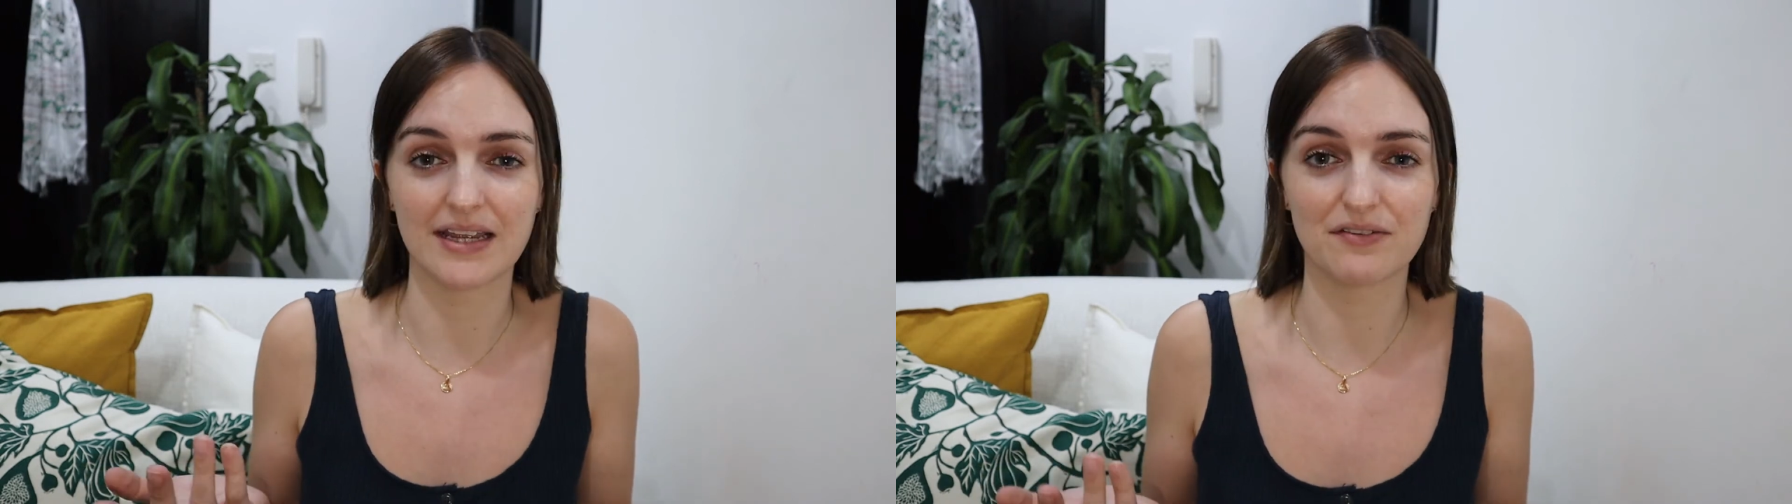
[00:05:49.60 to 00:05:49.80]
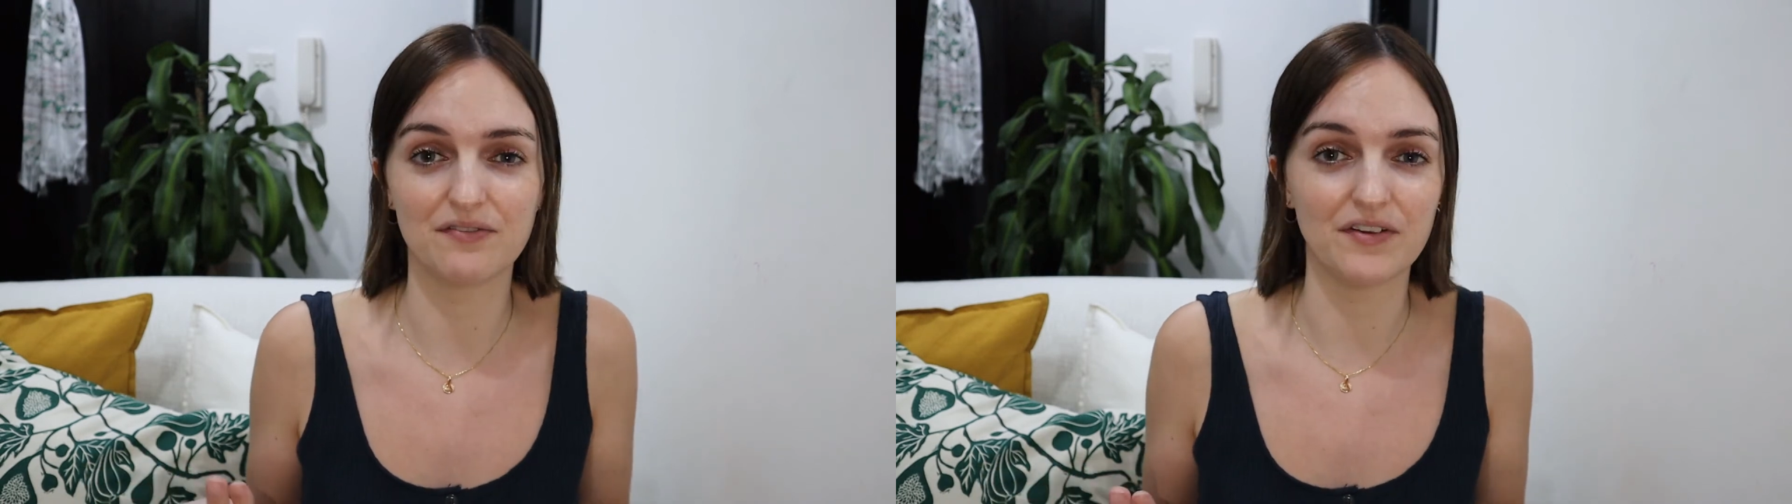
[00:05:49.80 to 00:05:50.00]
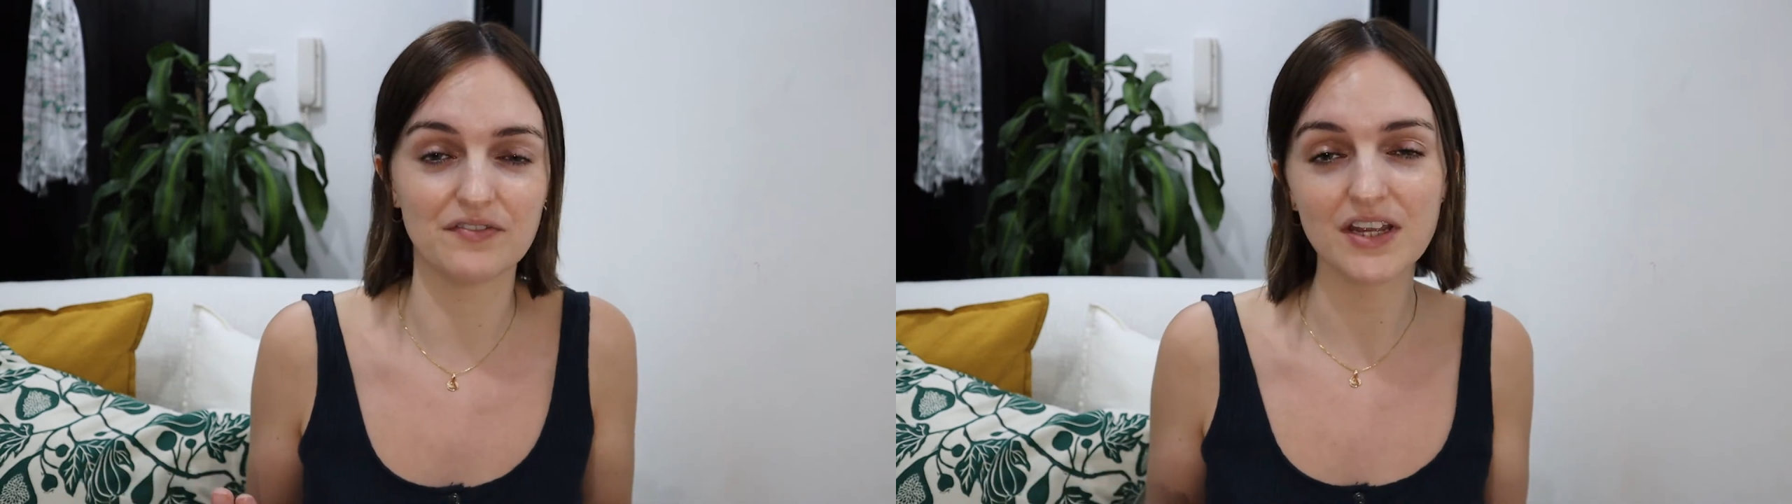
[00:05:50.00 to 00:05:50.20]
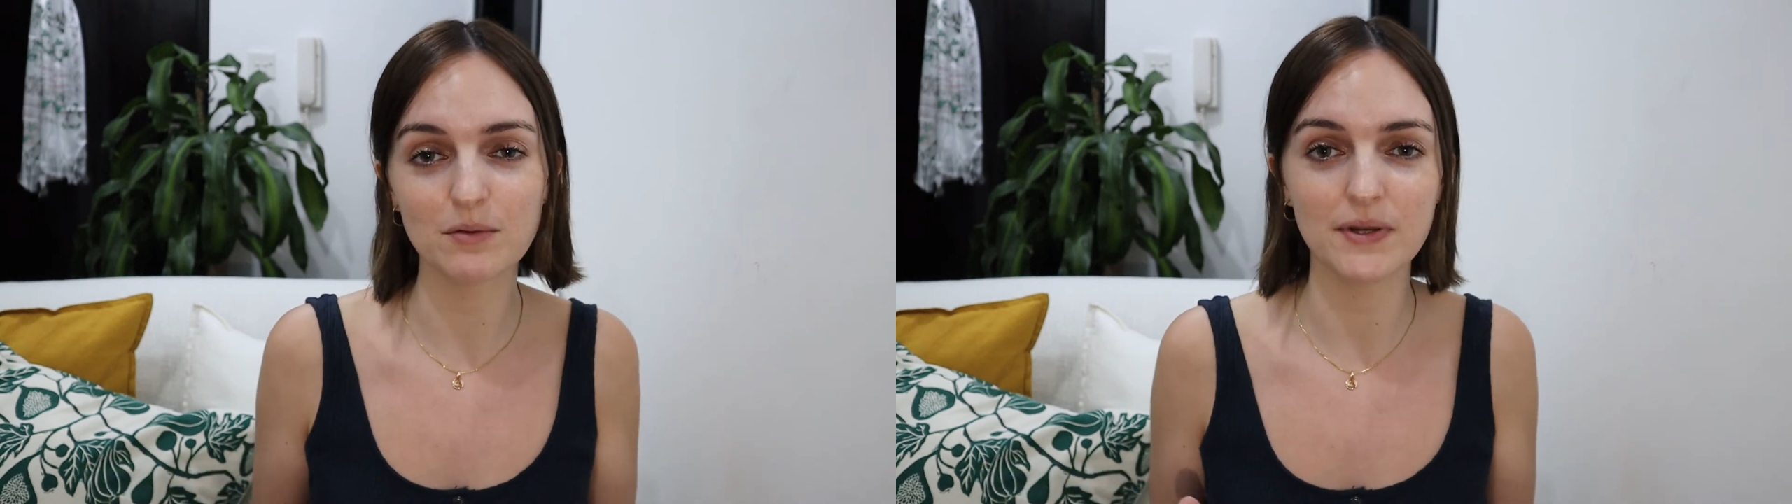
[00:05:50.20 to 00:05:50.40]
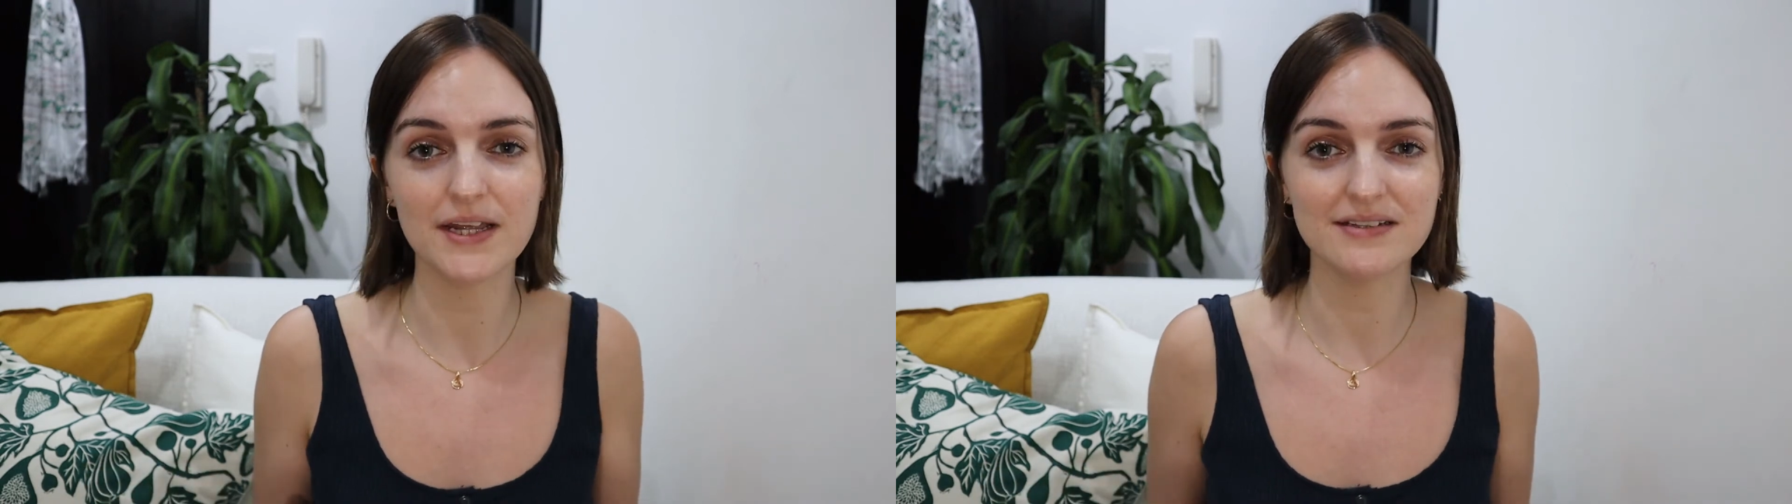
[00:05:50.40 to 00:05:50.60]

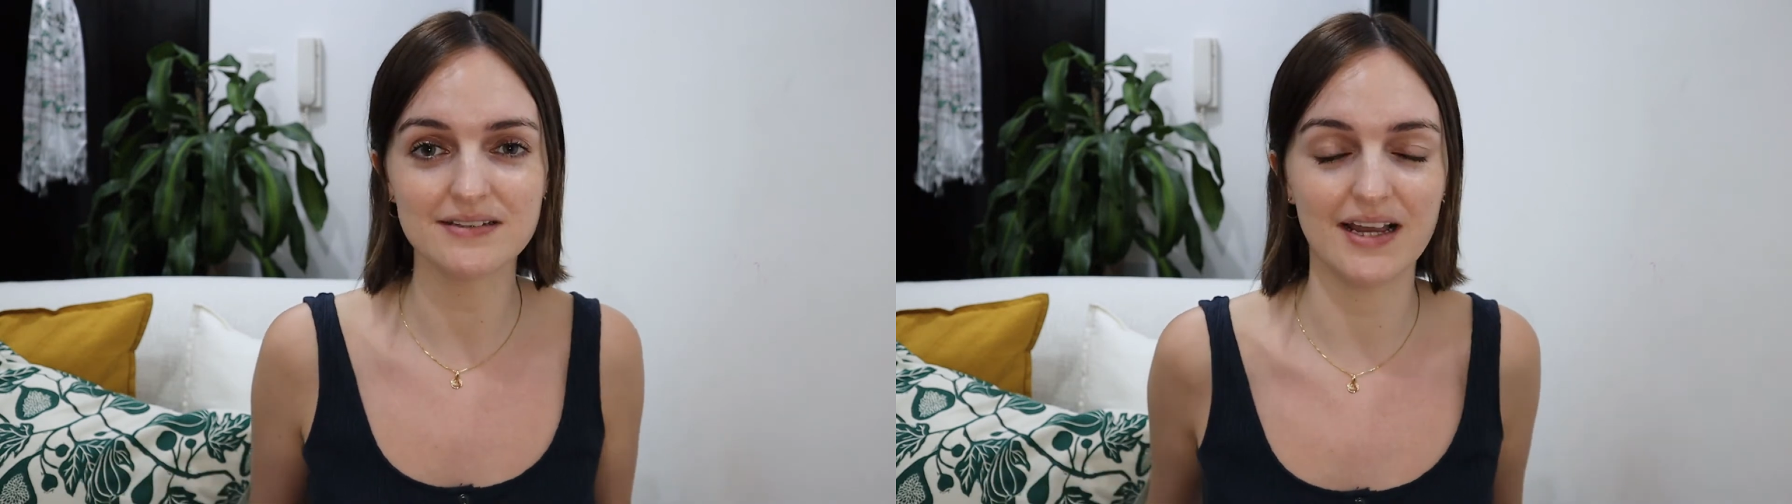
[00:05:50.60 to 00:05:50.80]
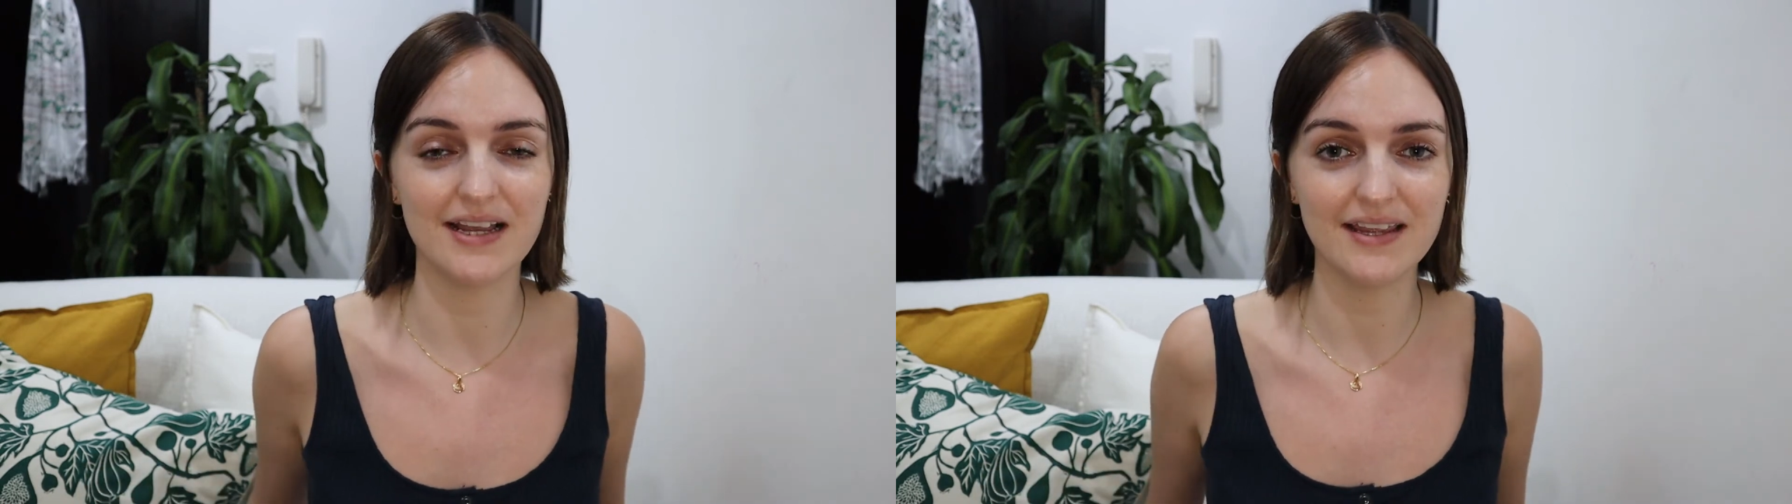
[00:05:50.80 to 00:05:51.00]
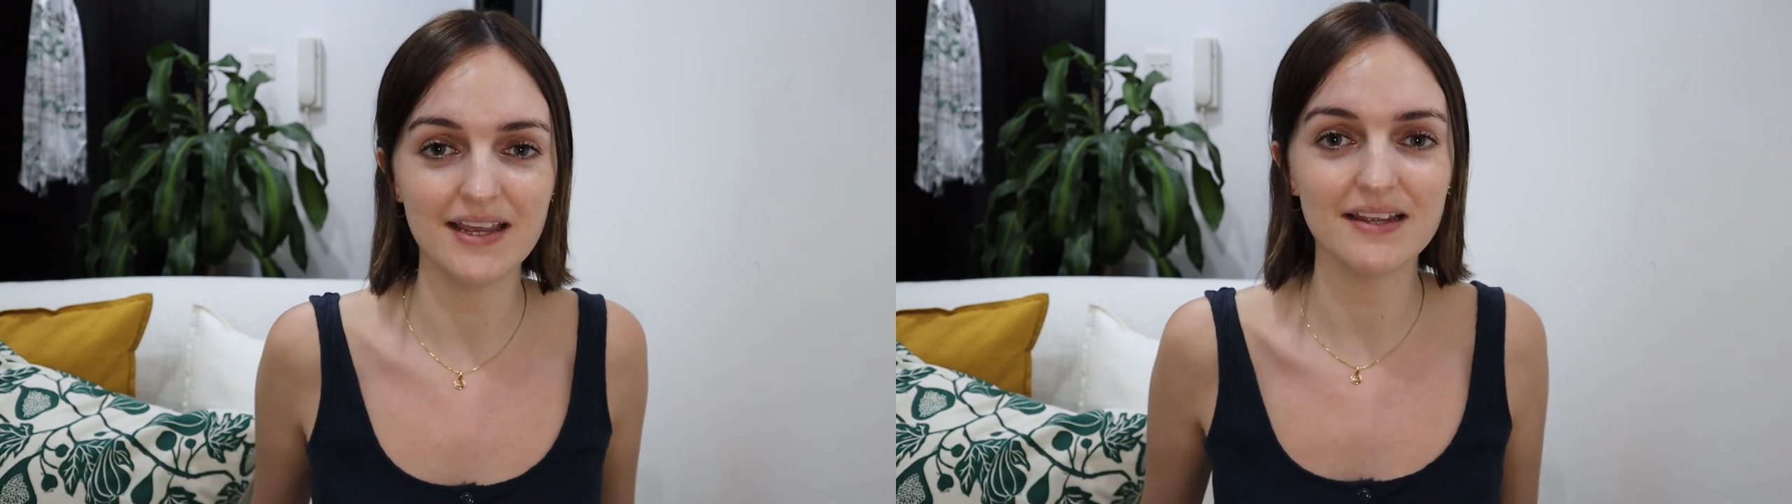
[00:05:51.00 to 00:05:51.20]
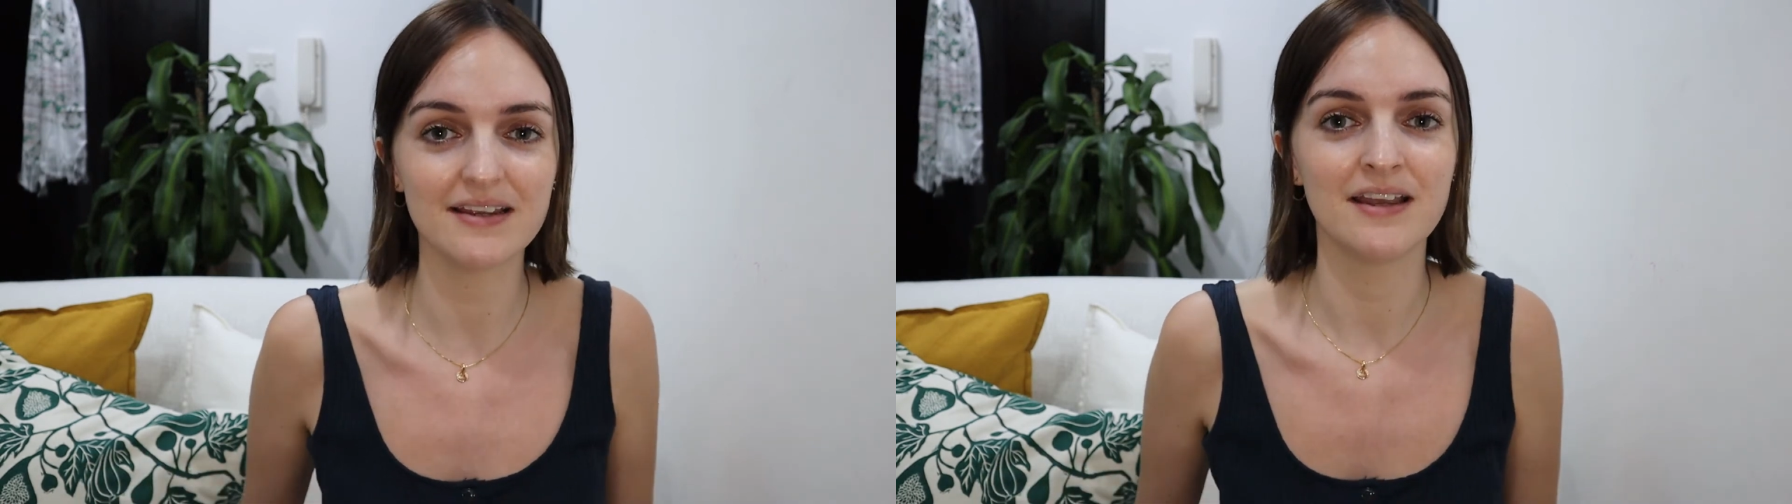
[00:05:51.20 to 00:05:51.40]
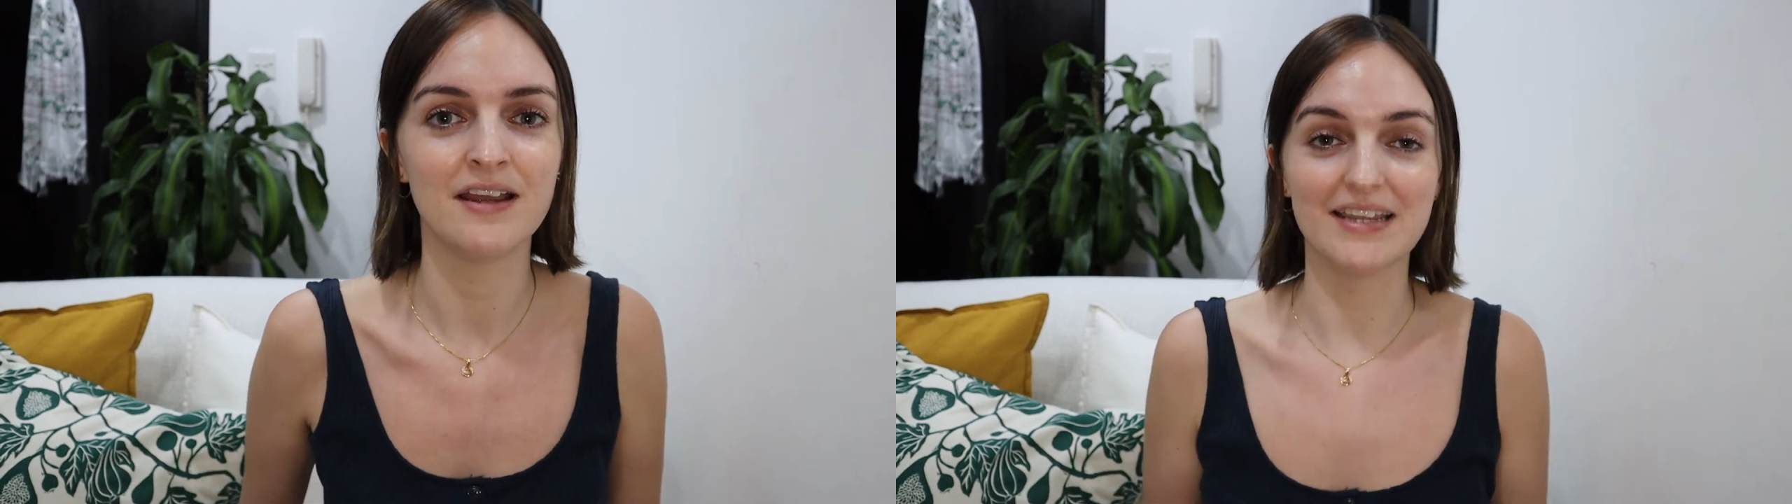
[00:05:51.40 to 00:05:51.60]
15 minutes, I think.